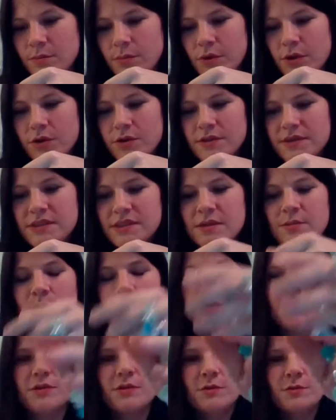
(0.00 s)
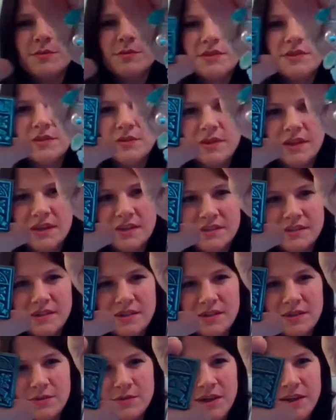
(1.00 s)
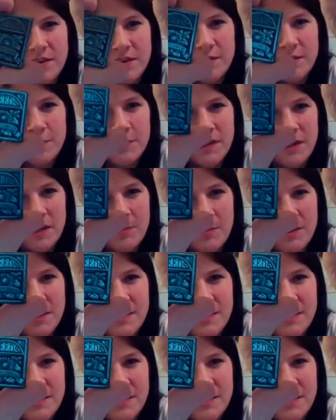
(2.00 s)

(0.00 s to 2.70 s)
Birds and Blooms, 2003. I don't know what that